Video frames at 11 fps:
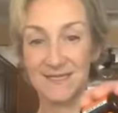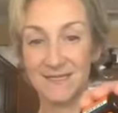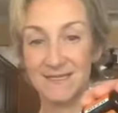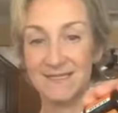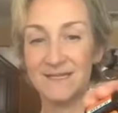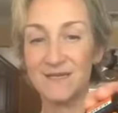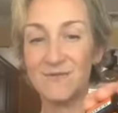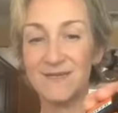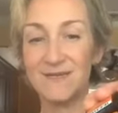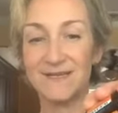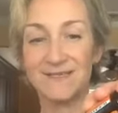
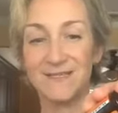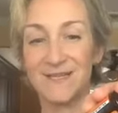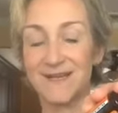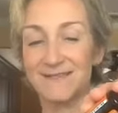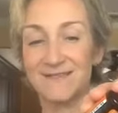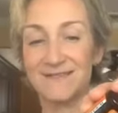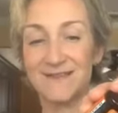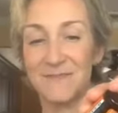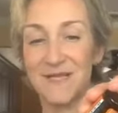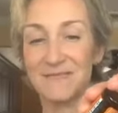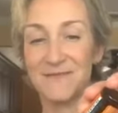Cedarwood is just, it
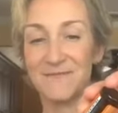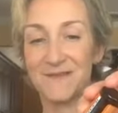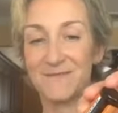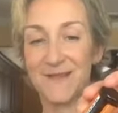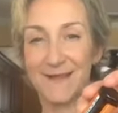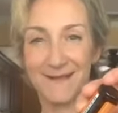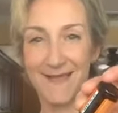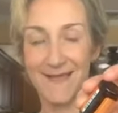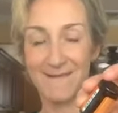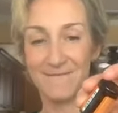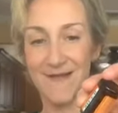makes me feel like a
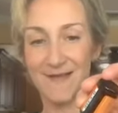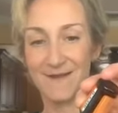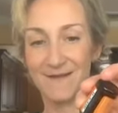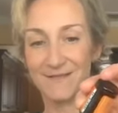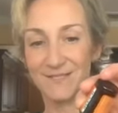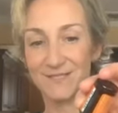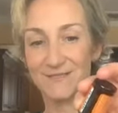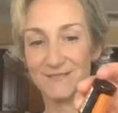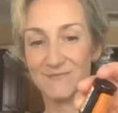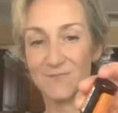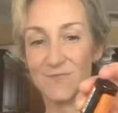campfire. It's
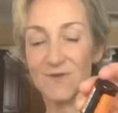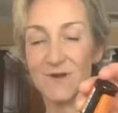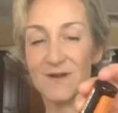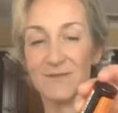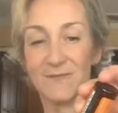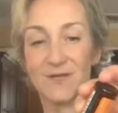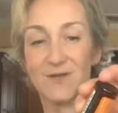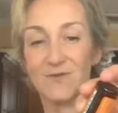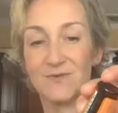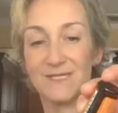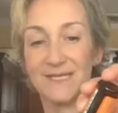just warm and
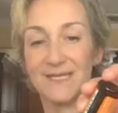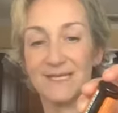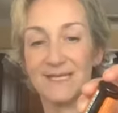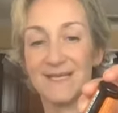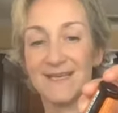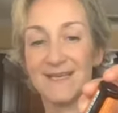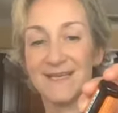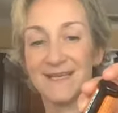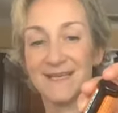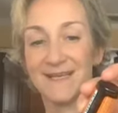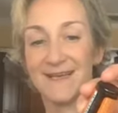cozy.
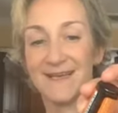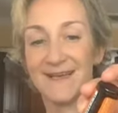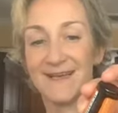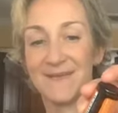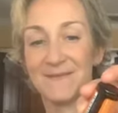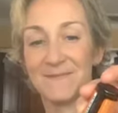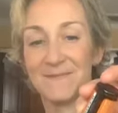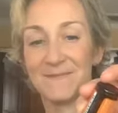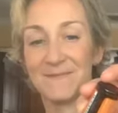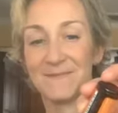3,